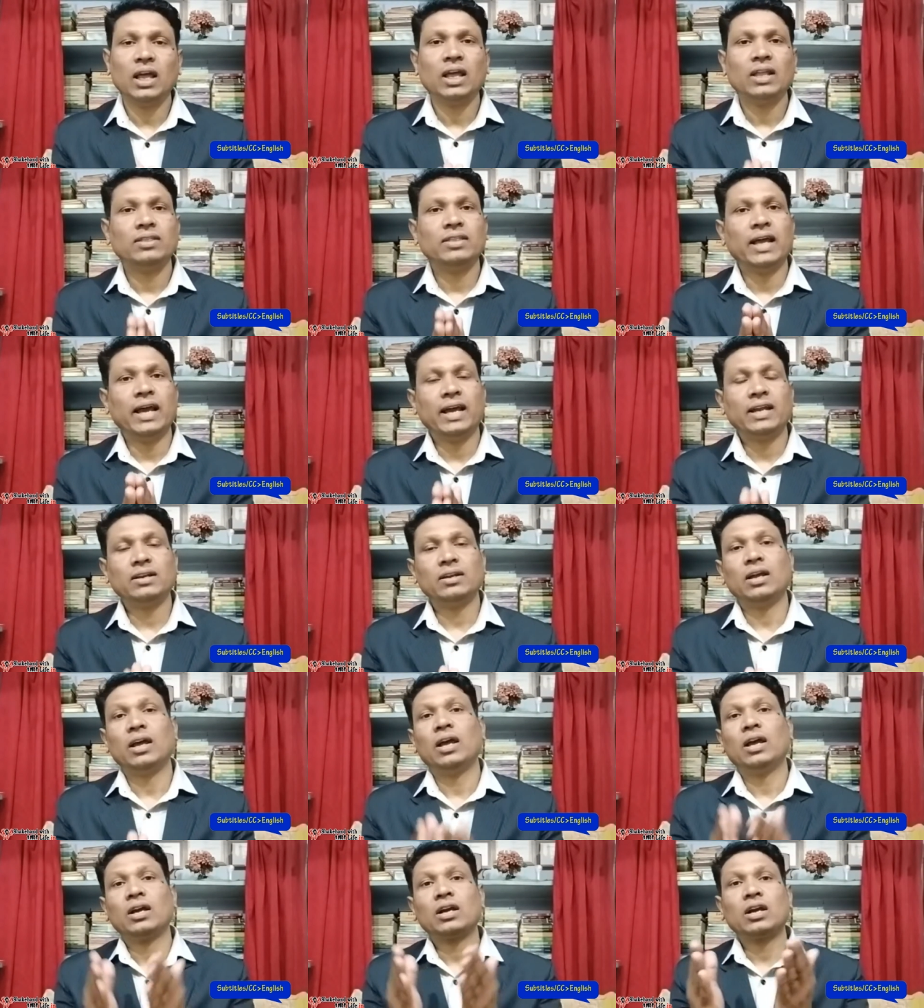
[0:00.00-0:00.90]

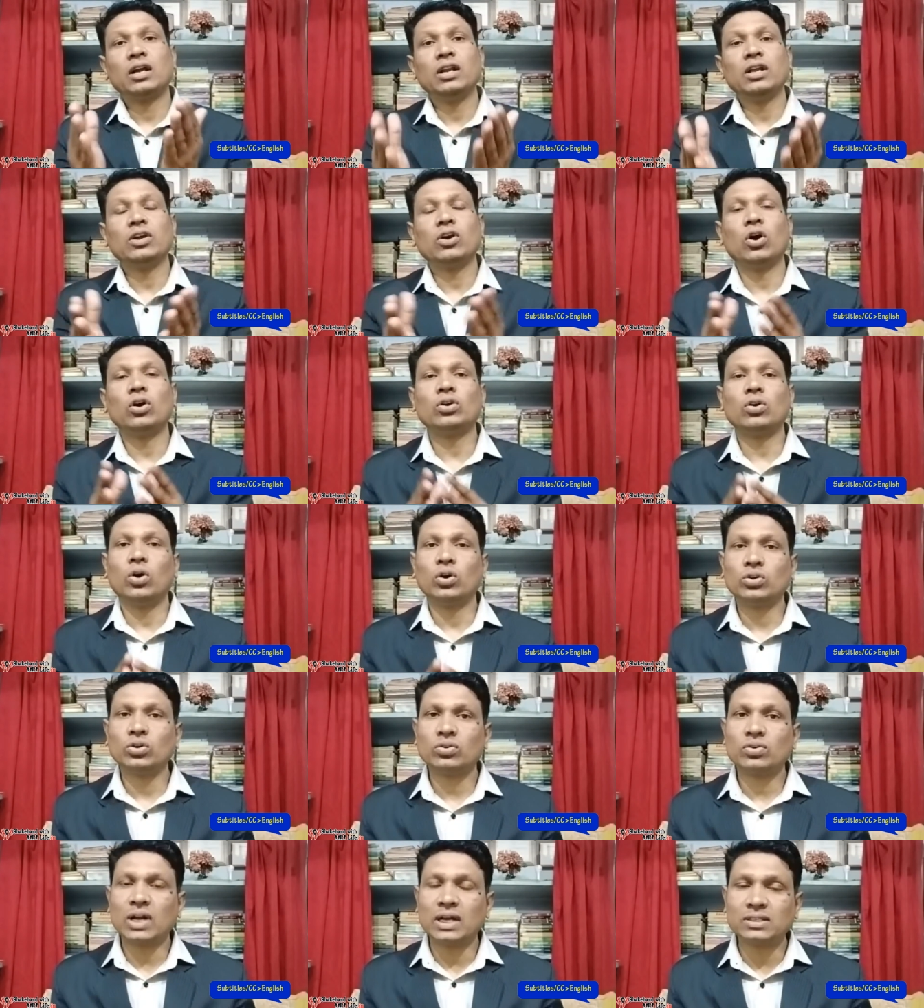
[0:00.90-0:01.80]
then click on
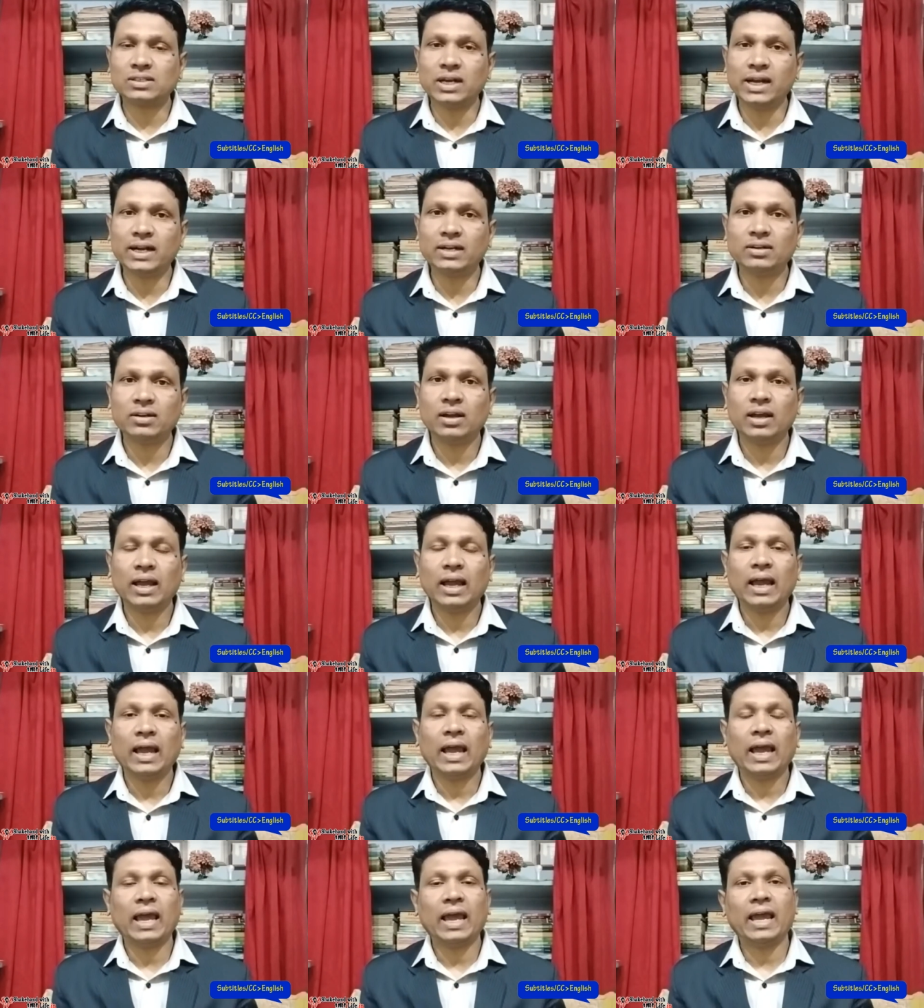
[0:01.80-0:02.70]
auto translate
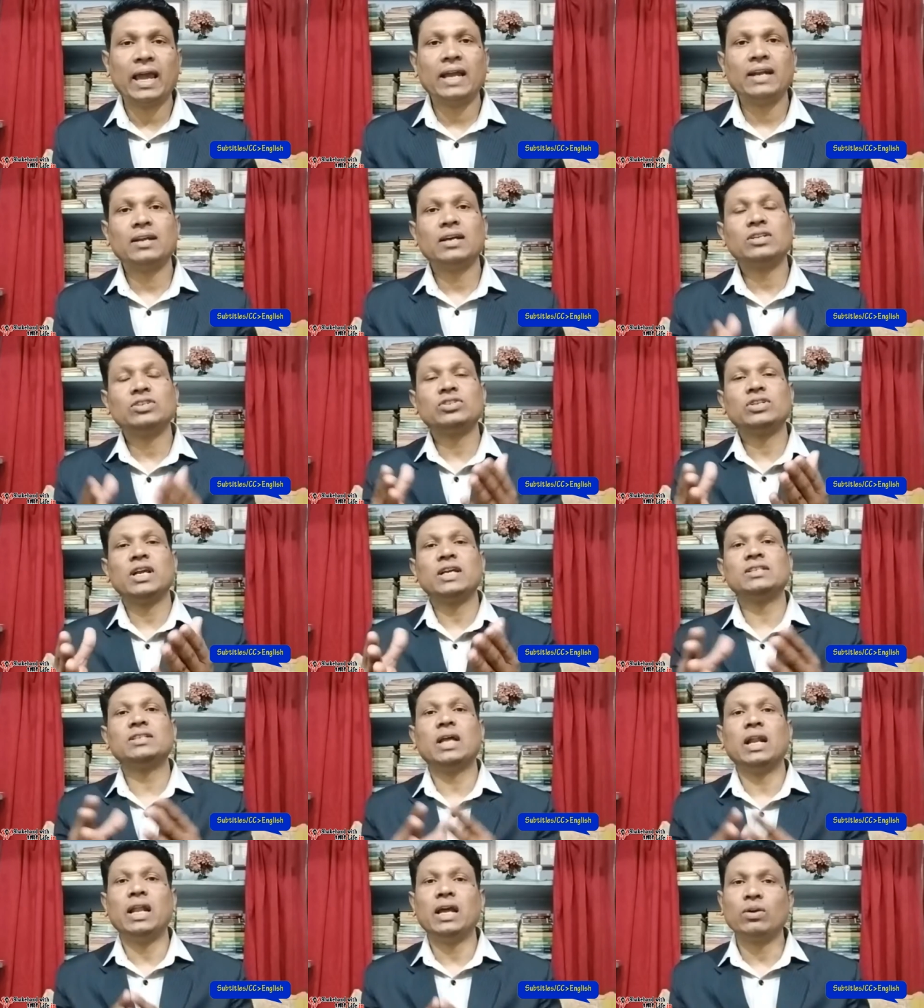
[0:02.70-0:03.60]
and
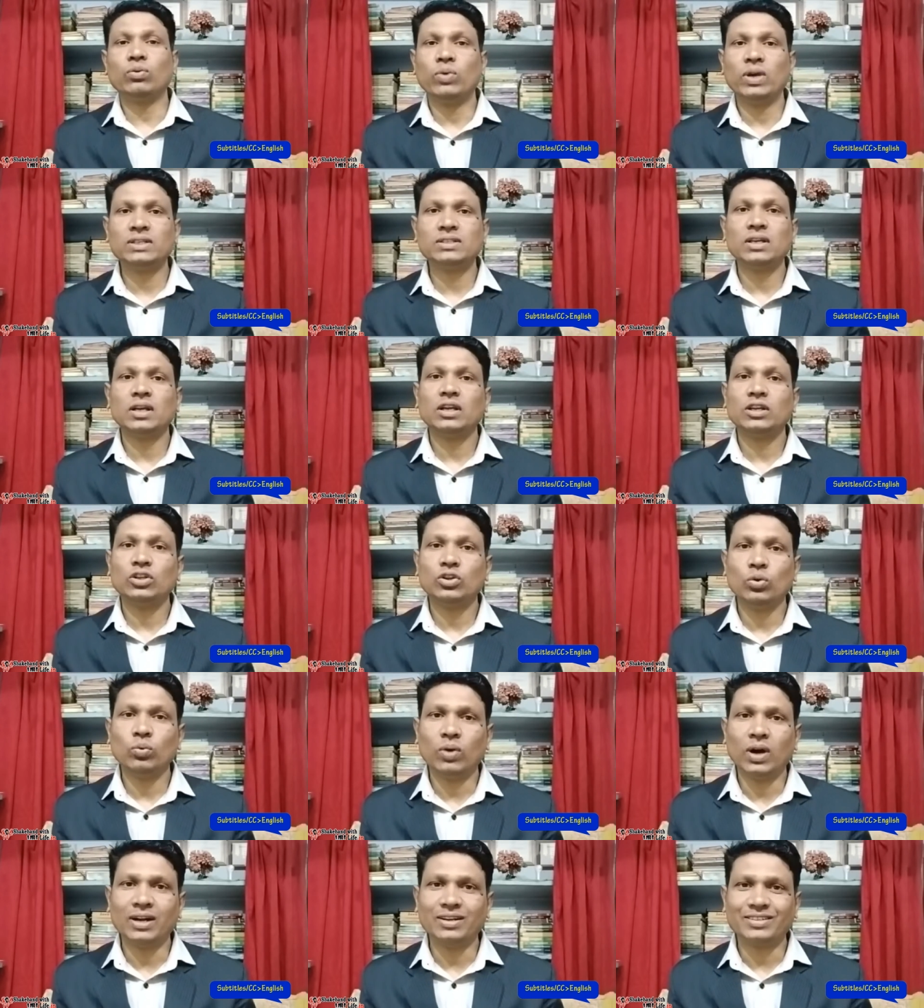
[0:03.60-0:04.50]
change the language
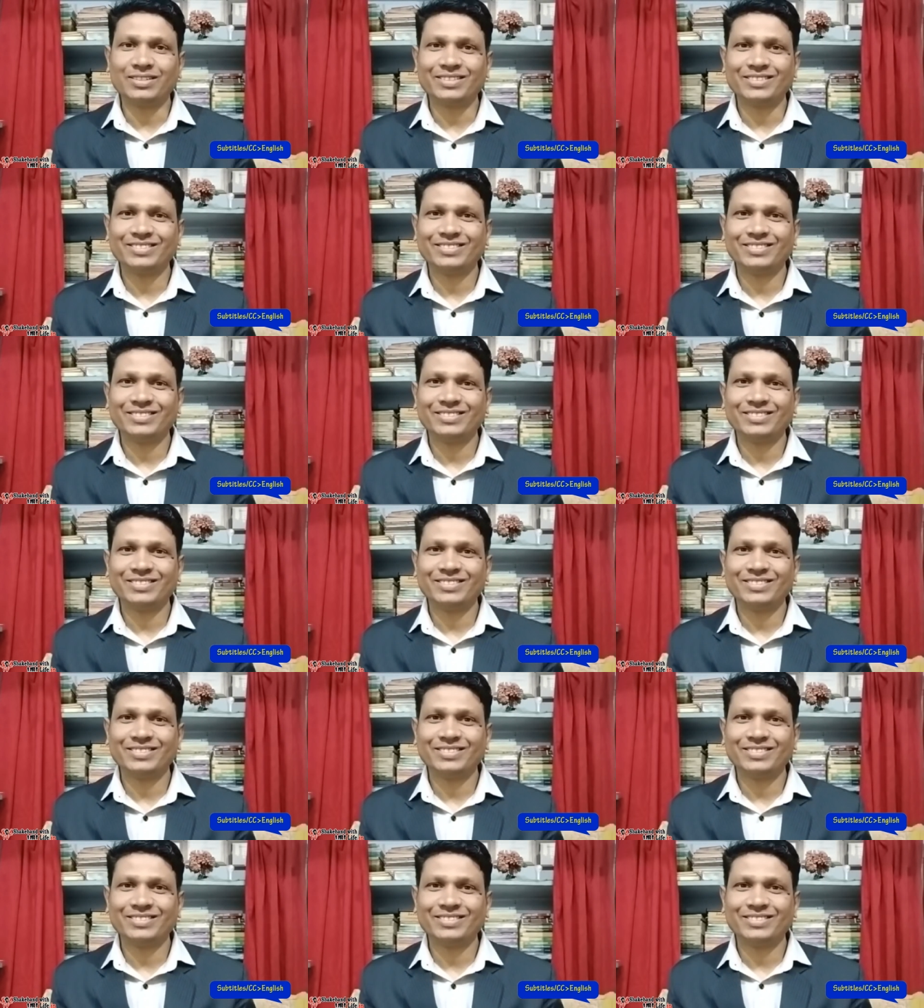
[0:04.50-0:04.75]
you want.